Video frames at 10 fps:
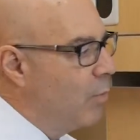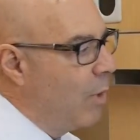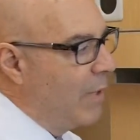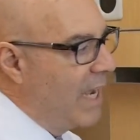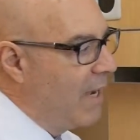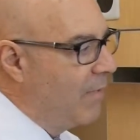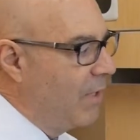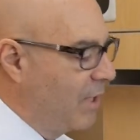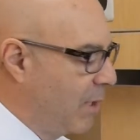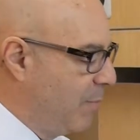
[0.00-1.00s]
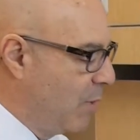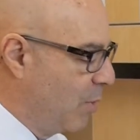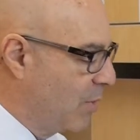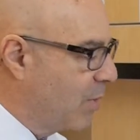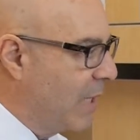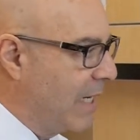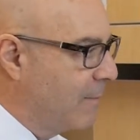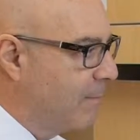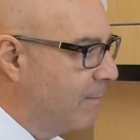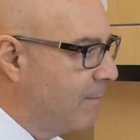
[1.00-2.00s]
what we have on the computer
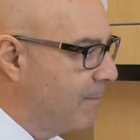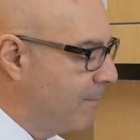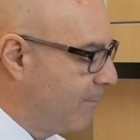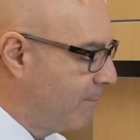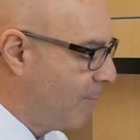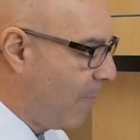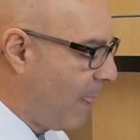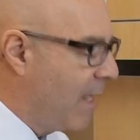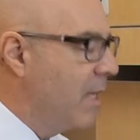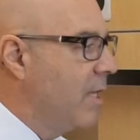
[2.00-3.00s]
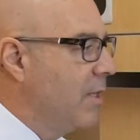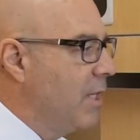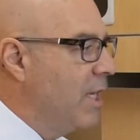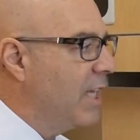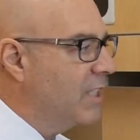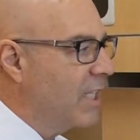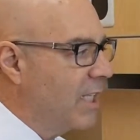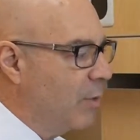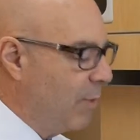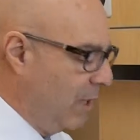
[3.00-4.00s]
screen. The next
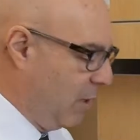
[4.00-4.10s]
thing that we